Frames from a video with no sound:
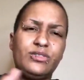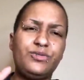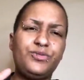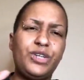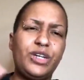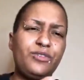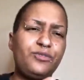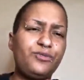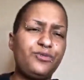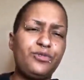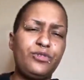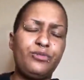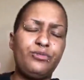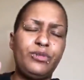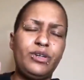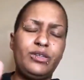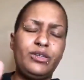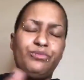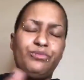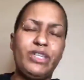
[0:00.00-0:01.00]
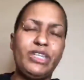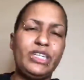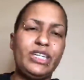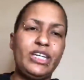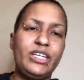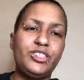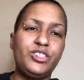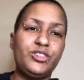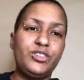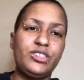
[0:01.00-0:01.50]
like for
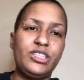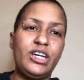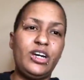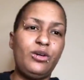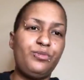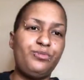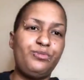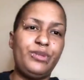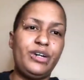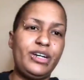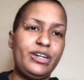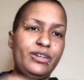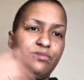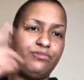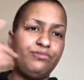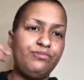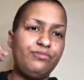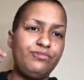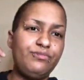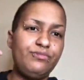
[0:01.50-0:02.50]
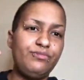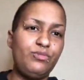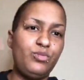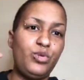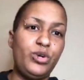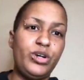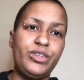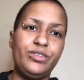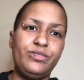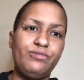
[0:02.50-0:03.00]
medication to help my
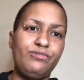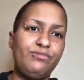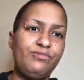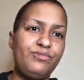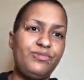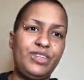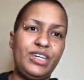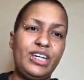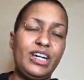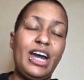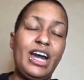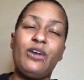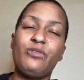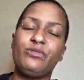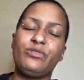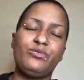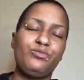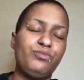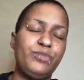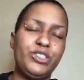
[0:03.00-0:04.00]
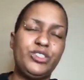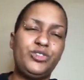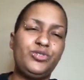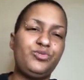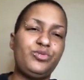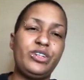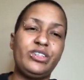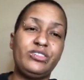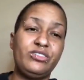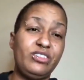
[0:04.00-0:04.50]
one thing I would much
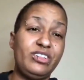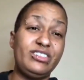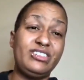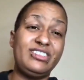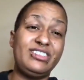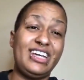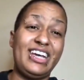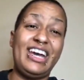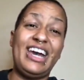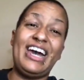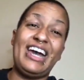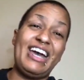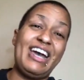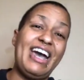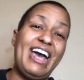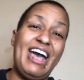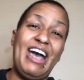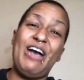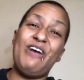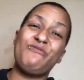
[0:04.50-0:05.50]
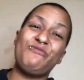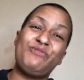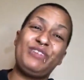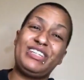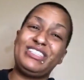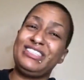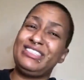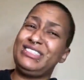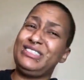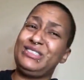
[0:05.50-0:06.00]
rather not say I have
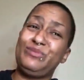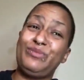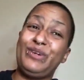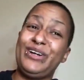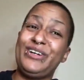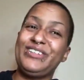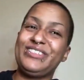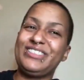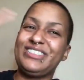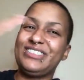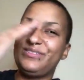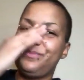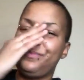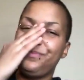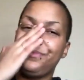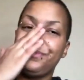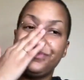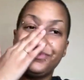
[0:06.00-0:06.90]
because it's embarrassing.